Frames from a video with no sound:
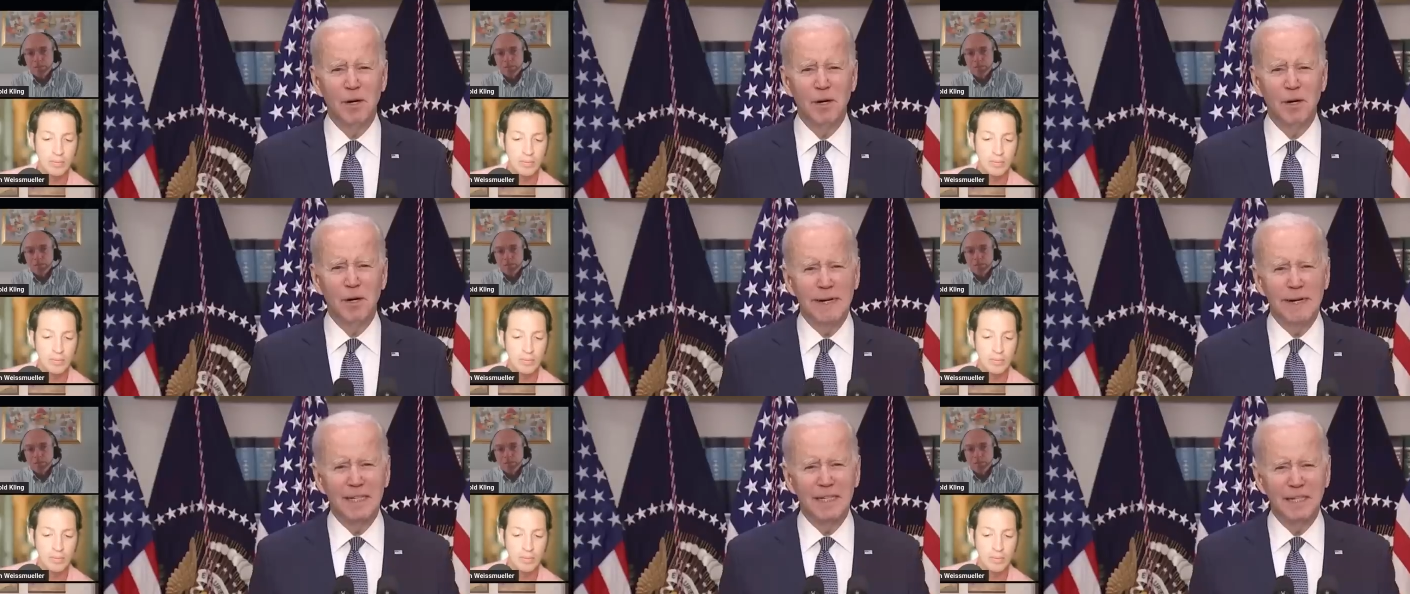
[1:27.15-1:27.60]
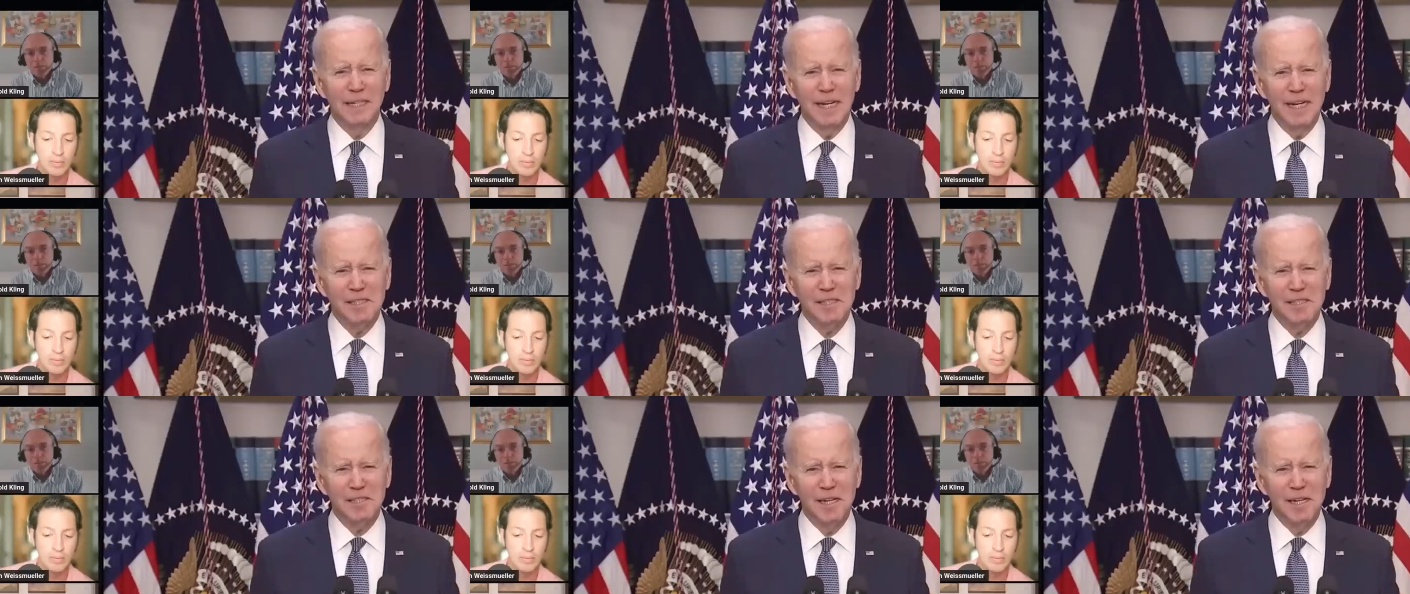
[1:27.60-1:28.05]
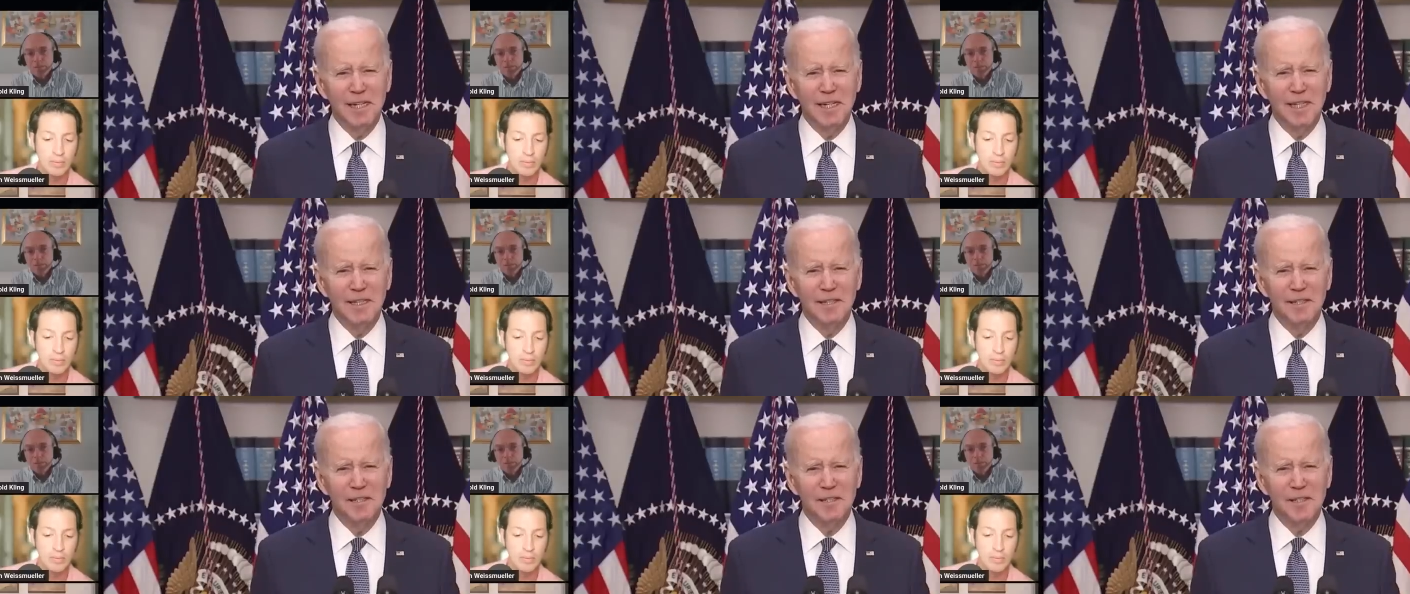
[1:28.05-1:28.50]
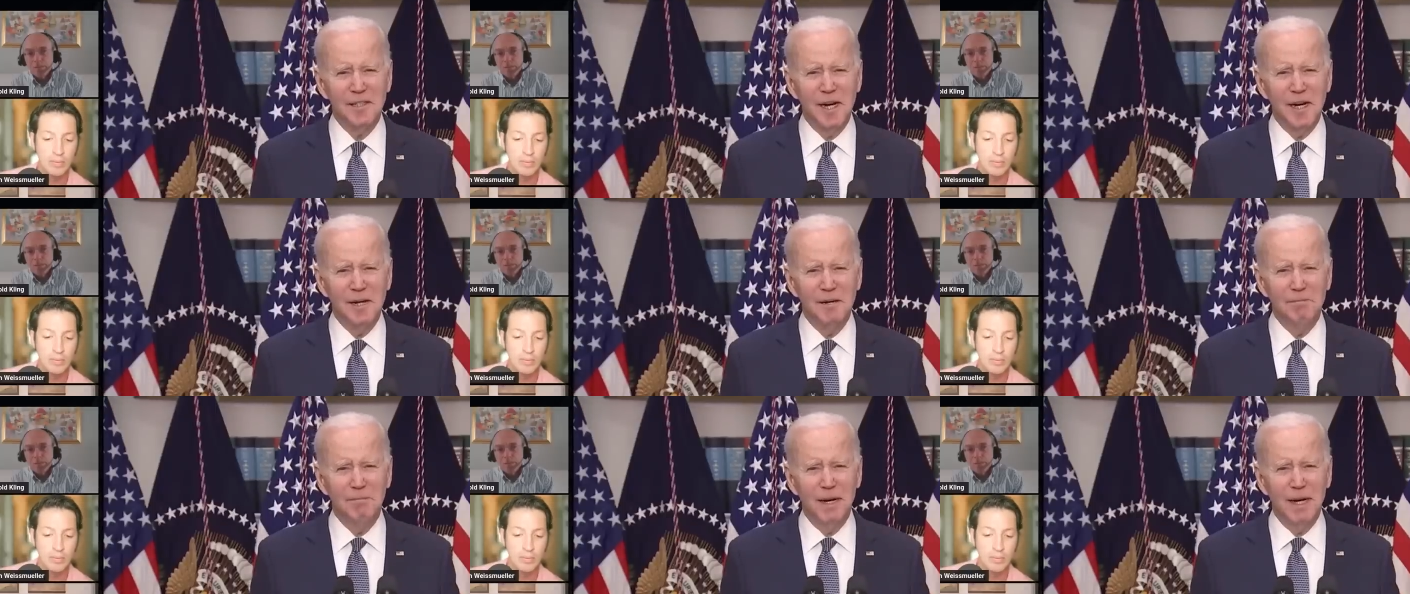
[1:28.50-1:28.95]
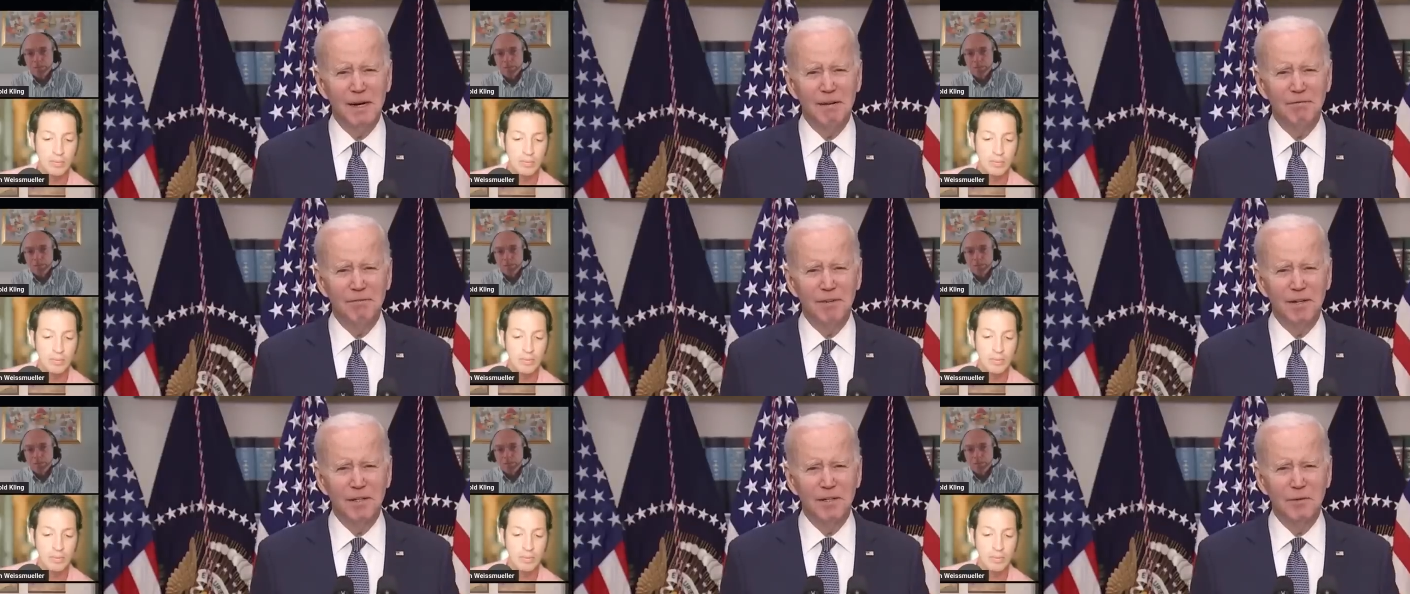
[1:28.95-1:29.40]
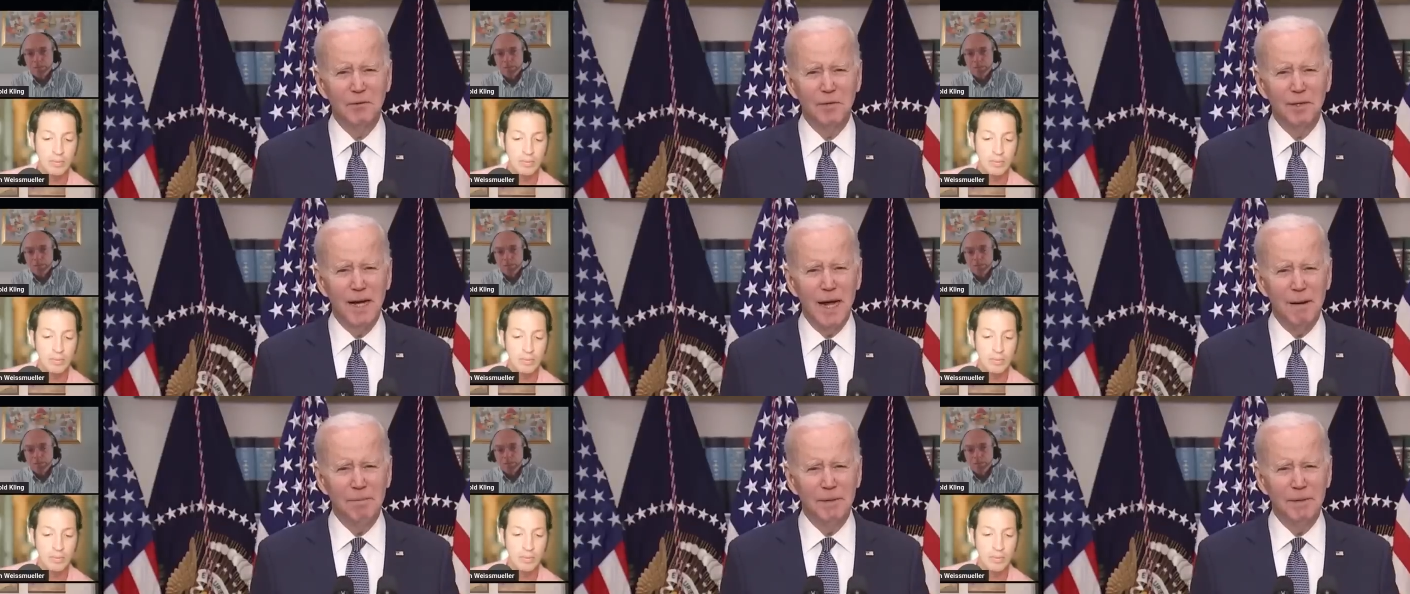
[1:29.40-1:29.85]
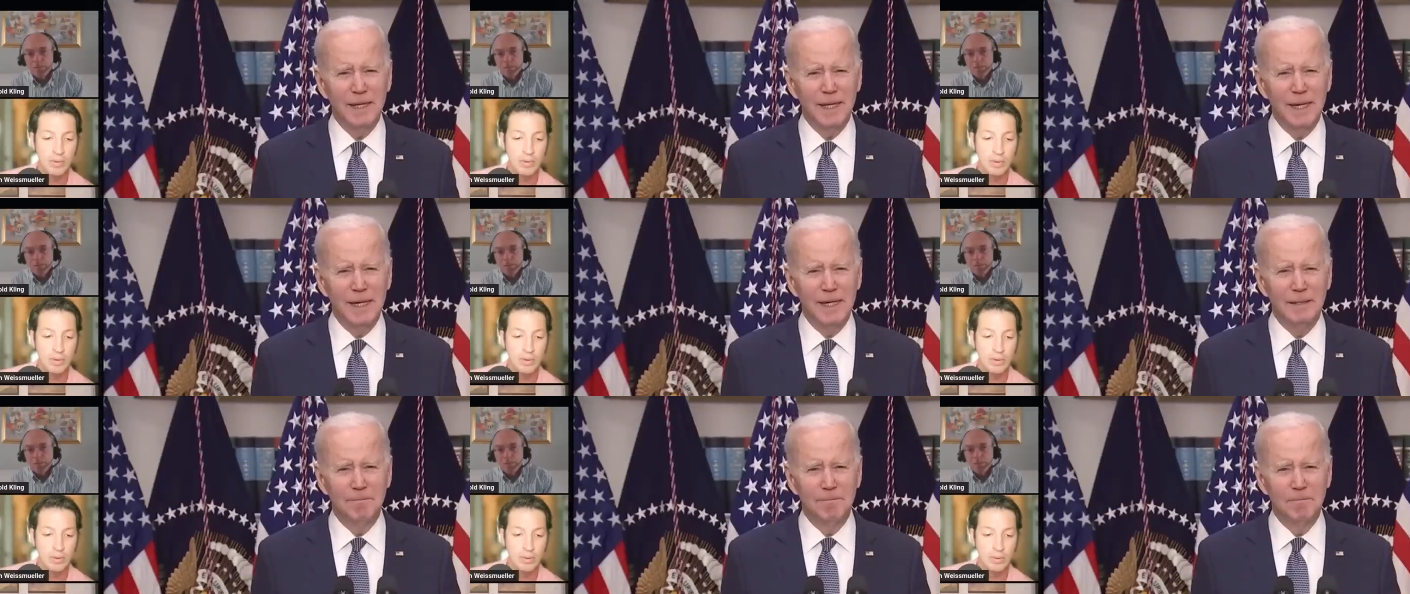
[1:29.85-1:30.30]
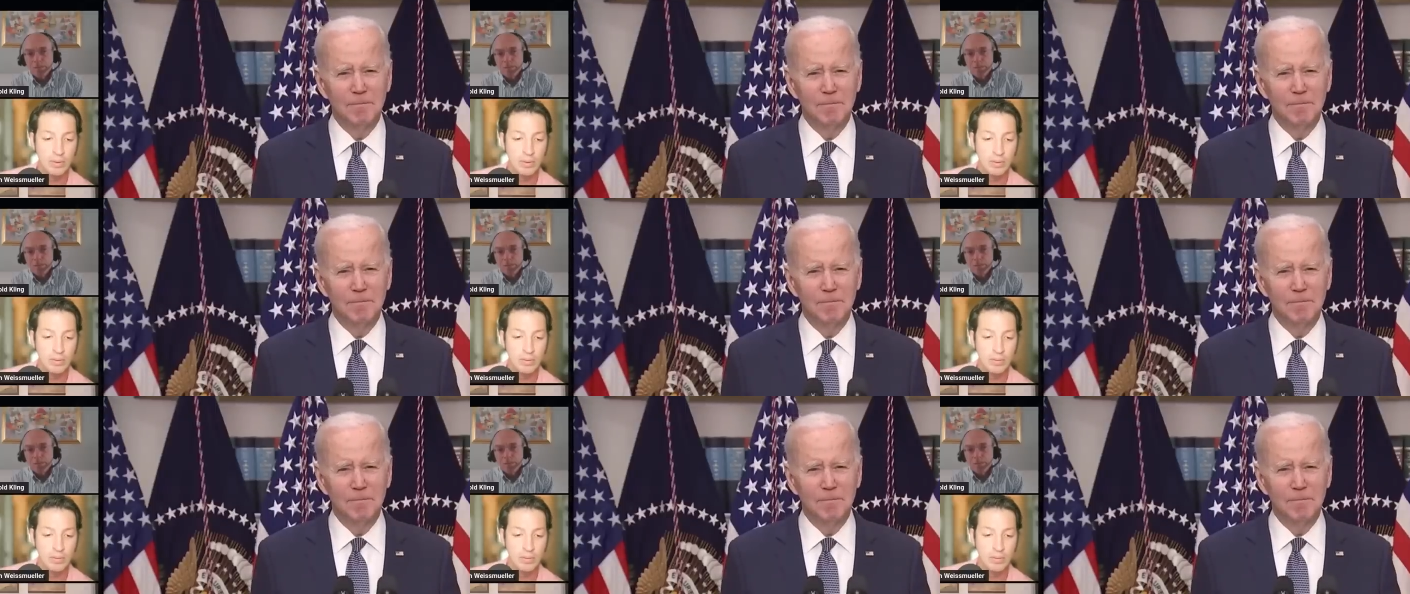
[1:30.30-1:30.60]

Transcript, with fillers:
Speaker 1: to make it less likely this kind of bank failure would happen again.